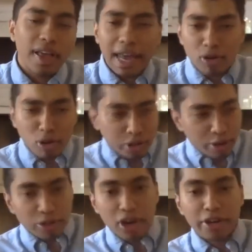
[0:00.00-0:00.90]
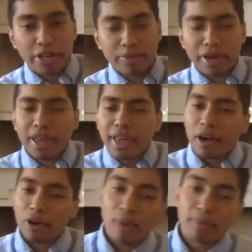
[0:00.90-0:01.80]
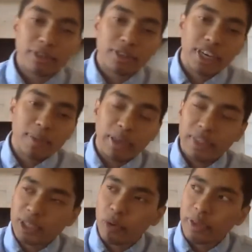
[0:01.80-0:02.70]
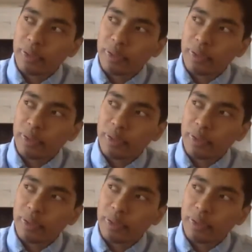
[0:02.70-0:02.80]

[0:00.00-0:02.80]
look to your donkey, right? Our commentators say by this point,